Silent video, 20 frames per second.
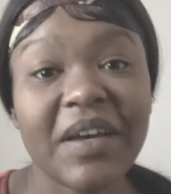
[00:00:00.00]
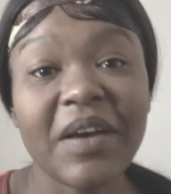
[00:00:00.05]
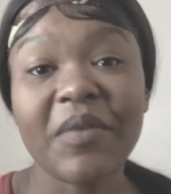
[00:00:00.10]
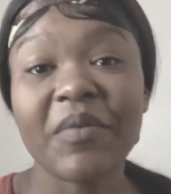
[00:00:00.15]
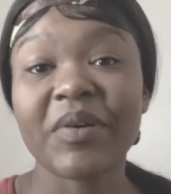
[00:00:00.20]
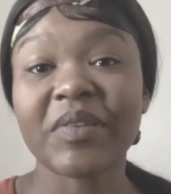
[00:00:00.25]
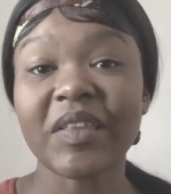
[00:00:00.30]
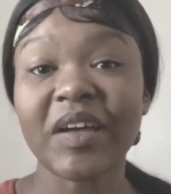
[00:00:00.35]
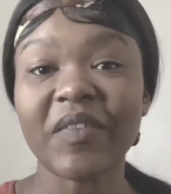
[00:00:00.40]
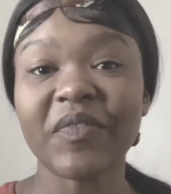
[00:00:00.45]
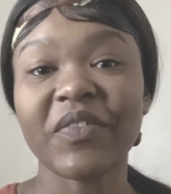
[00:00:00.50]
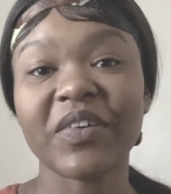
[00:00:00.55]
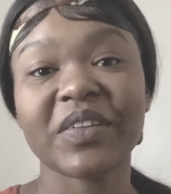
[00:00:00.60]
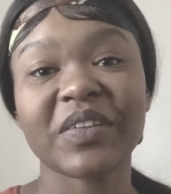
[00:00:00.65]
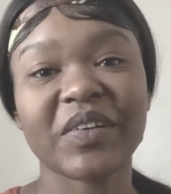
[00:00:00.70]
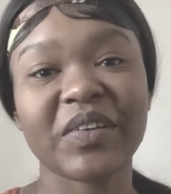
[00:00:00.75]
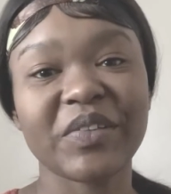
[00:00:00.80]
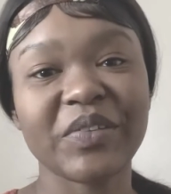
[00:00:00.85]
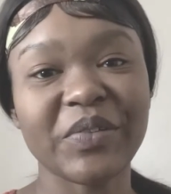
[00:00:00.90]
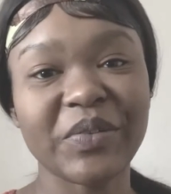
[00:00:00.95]
without
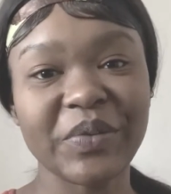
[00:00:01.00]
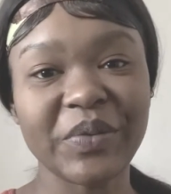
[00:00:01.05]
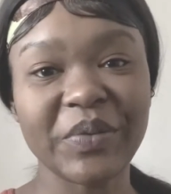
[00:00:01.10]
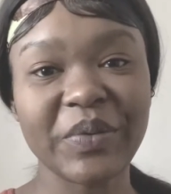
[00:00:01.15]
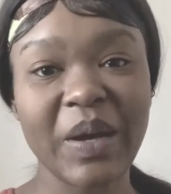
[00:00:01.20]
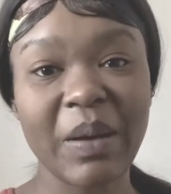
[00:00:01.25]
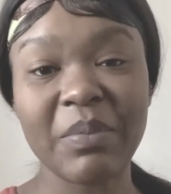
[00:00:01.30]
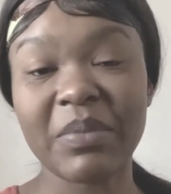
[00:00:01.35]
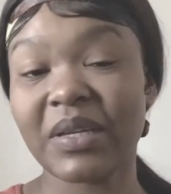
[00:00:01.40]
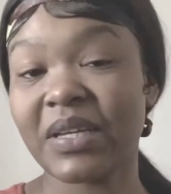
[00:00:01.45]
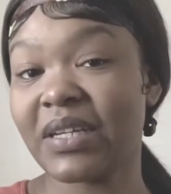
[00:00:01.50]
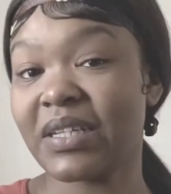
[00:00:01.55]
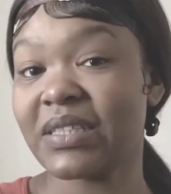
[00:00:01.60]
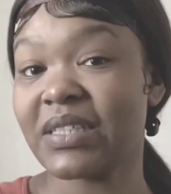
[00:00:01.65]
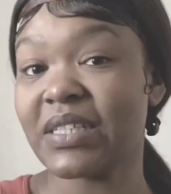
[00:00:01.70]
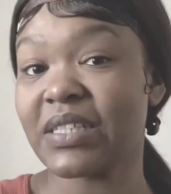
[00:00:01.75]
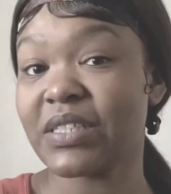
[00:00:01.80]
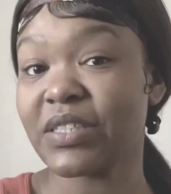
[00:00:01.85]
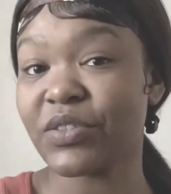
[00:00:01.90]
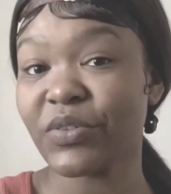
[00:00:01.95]
further ado, I'm gonna get into
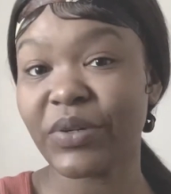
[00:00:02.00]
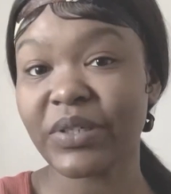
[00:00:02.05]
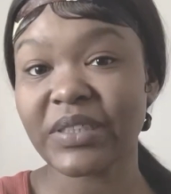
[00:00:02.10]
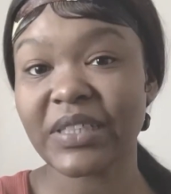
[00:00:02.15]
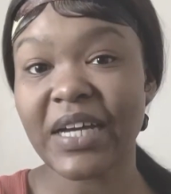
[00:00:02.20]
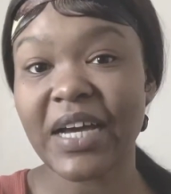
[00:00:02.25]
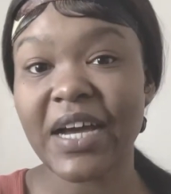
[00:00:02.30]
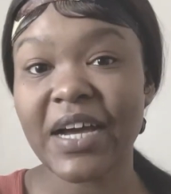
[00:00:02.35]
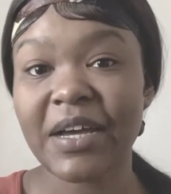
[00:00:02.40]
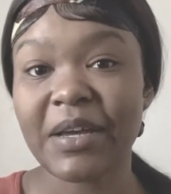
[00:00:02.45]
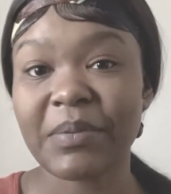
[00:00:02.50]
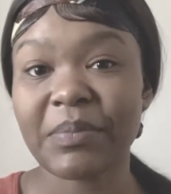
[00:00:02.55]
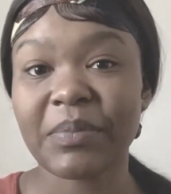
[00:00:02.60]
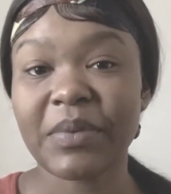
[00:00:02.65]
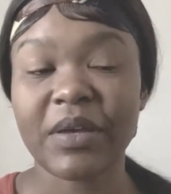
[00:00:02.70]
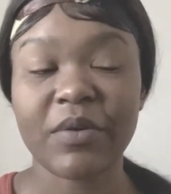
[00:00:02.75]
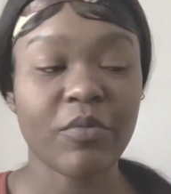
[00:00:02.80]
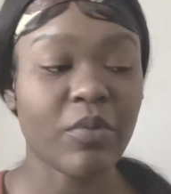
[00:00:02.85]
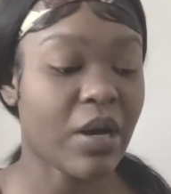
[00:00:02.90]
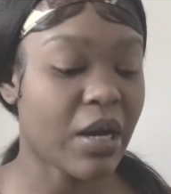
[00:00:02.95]
the story time
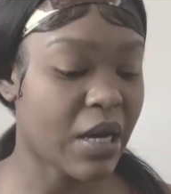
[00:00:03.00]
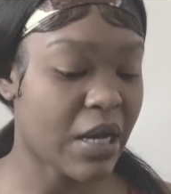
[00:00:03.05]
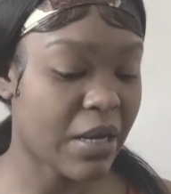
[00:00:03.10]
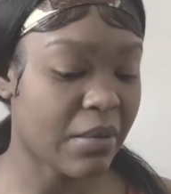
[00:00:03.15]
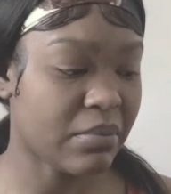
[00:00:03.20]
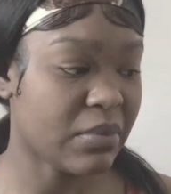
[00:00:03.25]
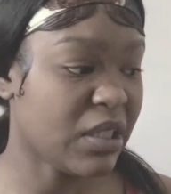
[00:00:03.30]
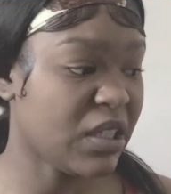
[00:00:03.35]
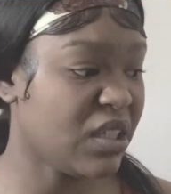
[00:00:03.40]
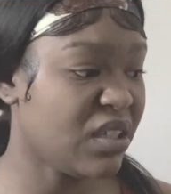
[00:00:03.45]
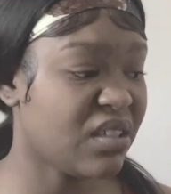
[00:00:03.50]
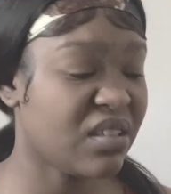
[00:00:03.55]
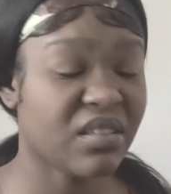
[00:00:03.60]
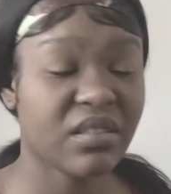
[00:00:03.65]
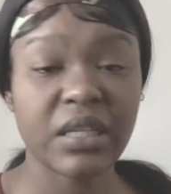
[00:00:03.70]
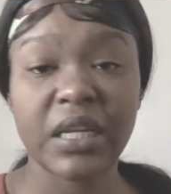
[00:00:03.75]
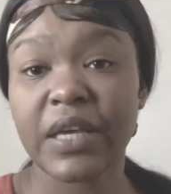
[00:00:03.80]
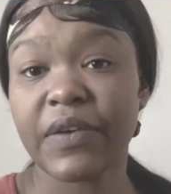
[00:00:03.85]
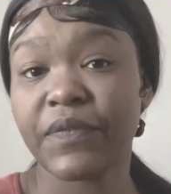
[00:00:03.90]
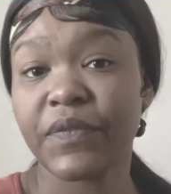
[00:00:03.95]
while I'm
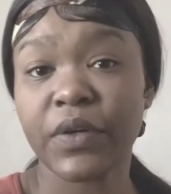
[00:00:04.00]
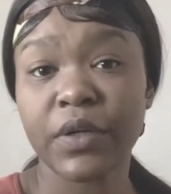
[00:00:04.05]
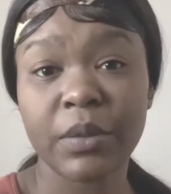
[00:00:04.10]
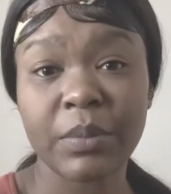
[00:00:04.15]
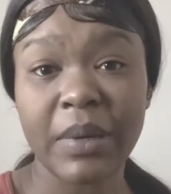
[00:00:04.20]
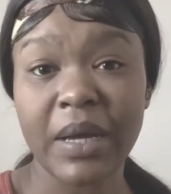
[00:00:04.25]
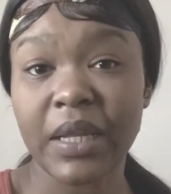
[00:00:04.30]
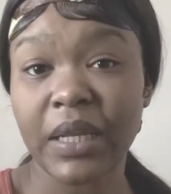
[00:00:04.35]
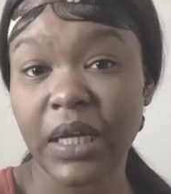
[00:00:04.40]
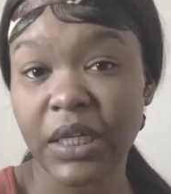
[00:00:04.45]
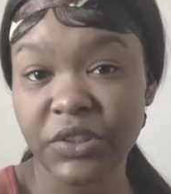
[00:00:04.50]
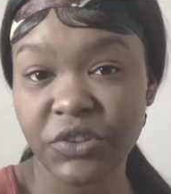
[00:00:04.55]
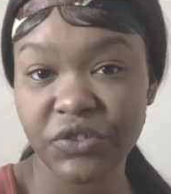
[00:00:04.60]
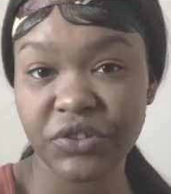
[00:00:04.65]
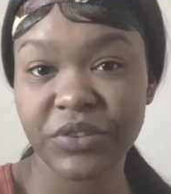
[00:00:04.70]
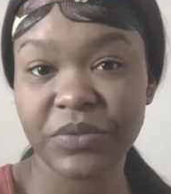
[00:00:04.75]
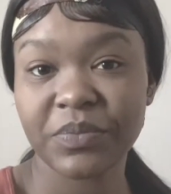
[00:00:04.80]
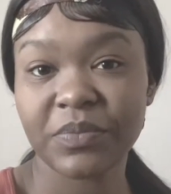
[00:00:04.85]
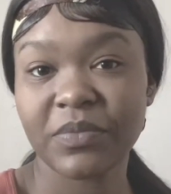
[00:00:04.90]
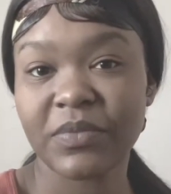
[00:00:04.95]
eating and folding my
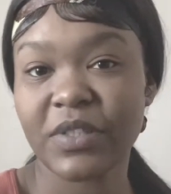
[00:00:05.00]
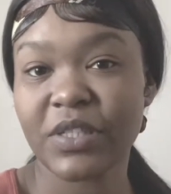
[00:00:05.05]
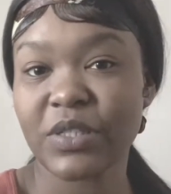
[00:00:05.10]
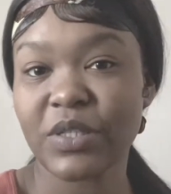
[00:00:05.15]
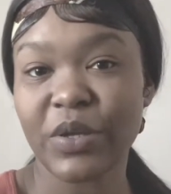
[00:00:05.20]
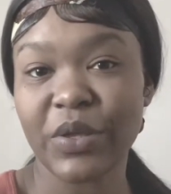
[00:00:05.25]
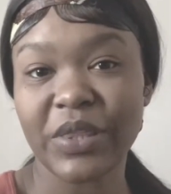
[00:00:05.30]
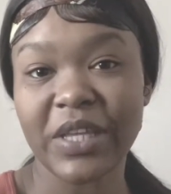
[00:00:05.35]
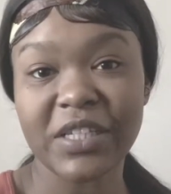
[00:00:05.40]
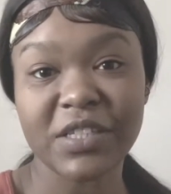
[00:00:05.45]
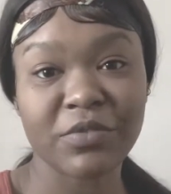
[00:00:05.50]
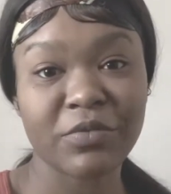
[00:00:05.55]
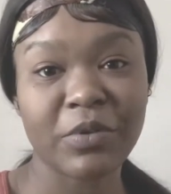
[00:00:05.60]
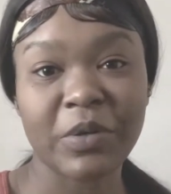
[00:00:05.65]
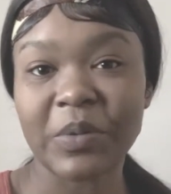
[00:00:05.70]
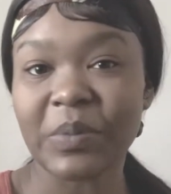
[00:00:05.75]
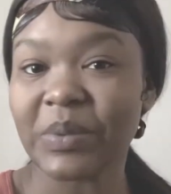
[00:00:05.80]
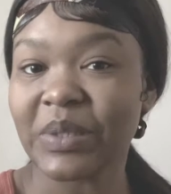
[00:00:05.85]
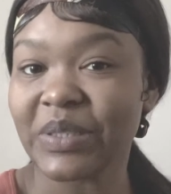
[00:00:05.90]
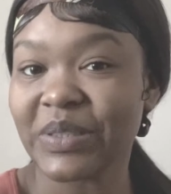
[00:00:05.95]
laundry. So that's what
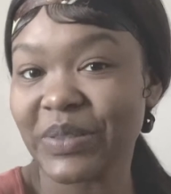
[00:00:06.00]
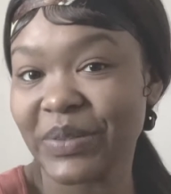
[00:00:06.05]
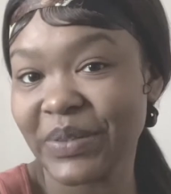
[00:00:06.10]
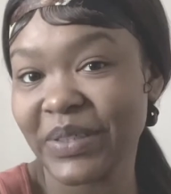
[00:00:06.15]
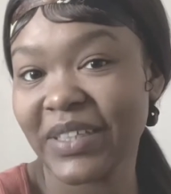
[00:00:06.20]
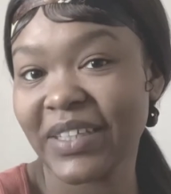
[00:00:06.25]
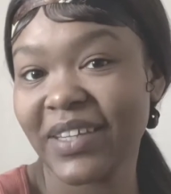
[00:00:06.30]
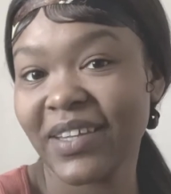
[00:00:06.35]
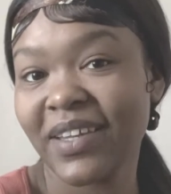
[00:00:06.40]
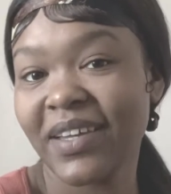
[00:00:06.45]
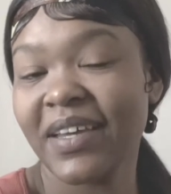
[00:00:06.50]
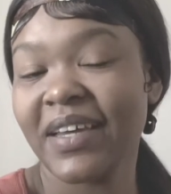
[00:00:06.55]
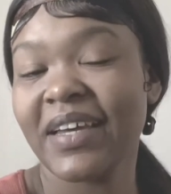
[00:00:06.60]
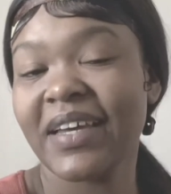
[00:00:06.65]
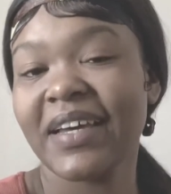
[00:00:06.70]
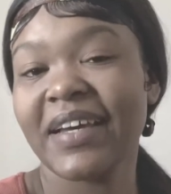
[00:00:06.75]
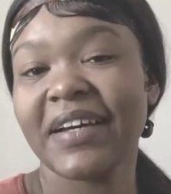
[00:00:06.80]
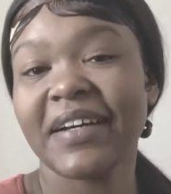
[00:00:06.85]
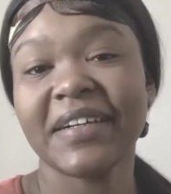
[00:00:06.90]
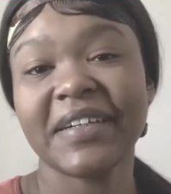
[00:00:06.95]
we'll be doing.
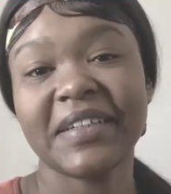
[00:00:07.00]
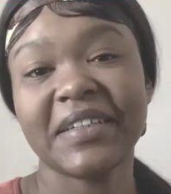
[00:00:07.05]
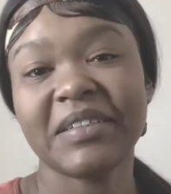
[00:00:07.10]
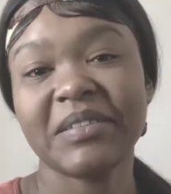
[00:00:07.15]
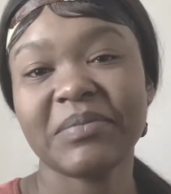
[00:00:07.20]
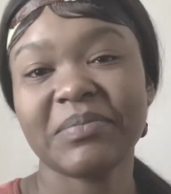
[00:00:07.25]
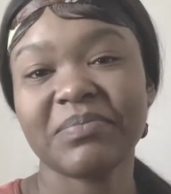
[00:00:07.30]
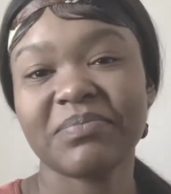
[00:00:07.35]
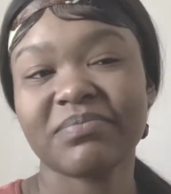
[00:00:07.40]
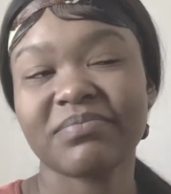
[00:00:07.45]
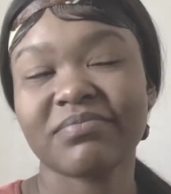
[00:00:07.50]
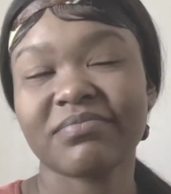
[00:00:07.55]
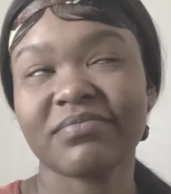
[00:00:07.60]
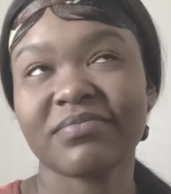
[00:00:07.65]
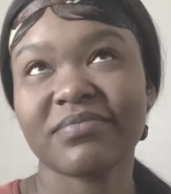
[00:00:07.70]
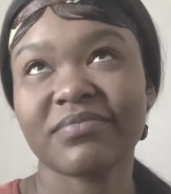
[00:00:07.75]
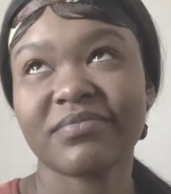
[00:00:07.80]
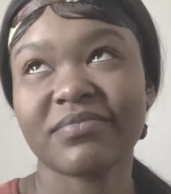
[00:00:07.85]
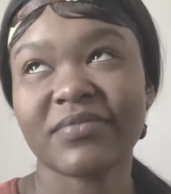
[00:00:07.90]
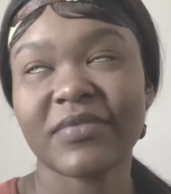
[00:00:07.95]
Um,
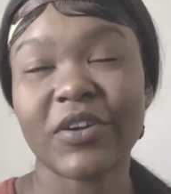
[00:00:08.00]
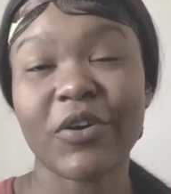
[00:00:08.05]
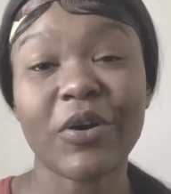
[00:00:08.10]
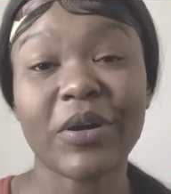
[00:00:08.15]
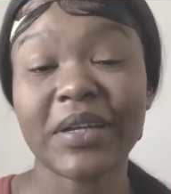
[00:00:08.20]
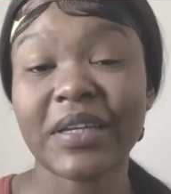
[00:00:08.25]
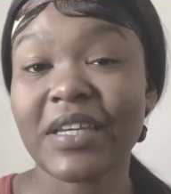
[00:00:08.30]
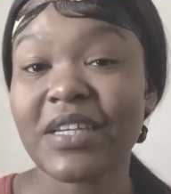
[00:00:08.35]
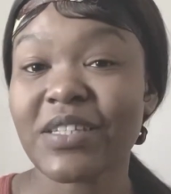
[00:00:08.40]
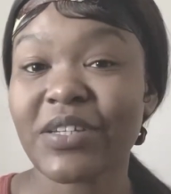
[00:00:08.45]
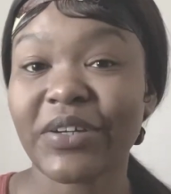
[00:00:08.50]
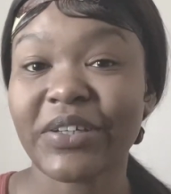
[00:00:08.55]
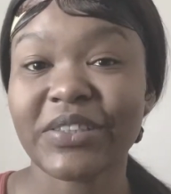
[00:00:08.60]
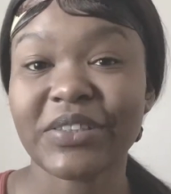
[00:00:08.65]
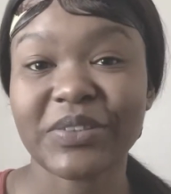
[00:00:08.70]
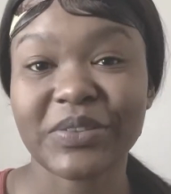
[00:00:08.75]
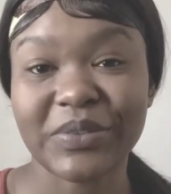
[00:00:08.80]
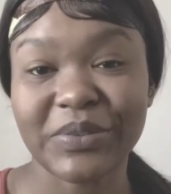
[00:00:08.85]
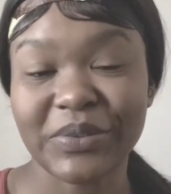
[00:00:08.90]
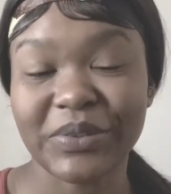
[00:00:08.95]
all the kids are in
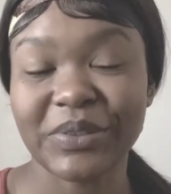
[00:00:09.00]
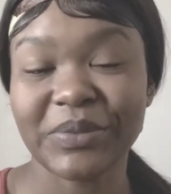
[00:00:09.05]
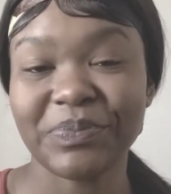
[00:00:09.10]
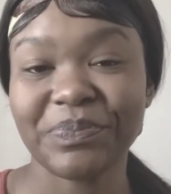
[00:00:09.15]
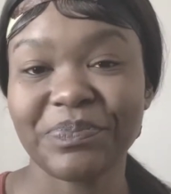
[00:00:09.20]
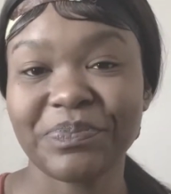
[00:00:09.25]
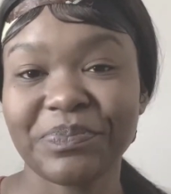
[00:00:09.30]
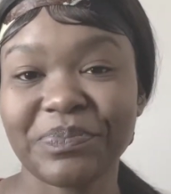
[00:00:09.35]
school.